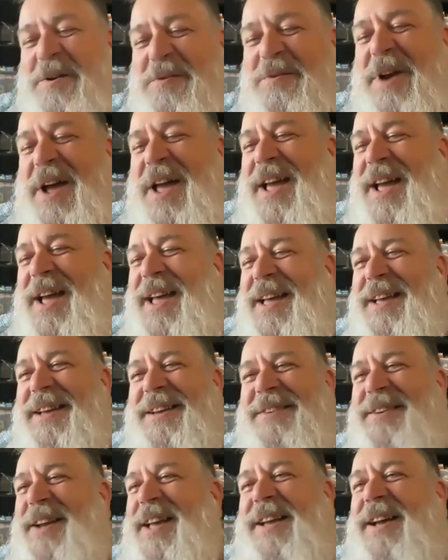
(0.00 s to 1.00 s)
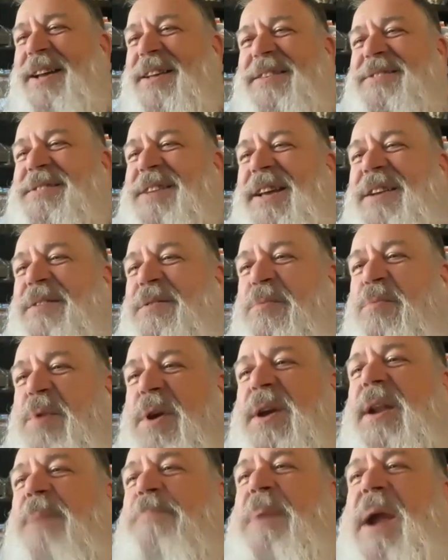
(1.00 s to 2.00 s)
Right, yeah, yeah. It's like
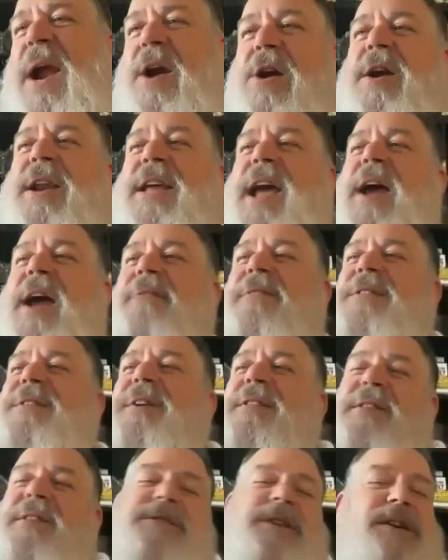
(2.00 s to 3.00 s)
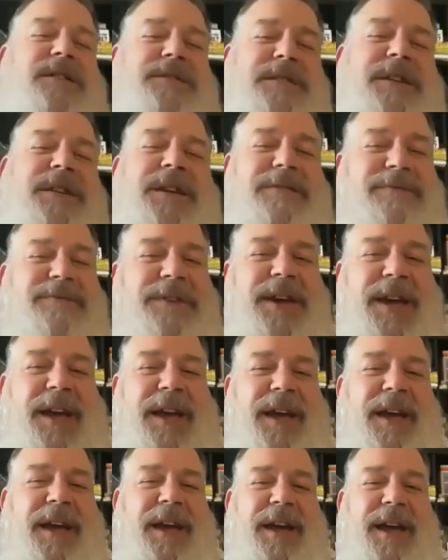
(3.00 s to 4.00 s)
we're gonna parody everything that's on
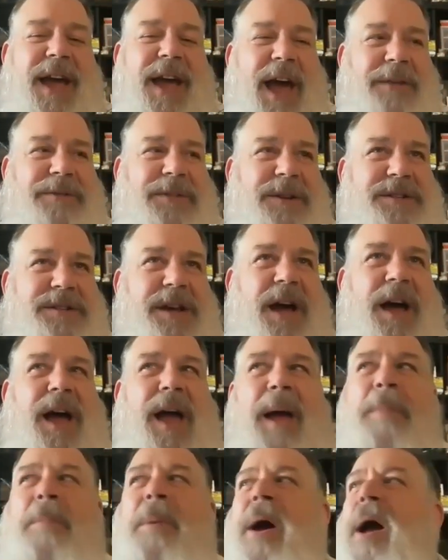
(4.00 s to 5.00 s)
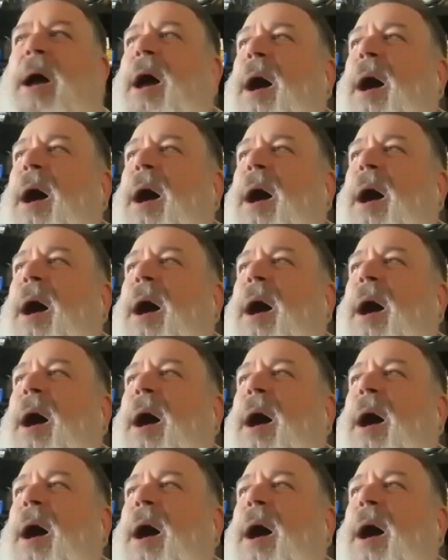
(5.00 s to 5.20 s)
TV at the time,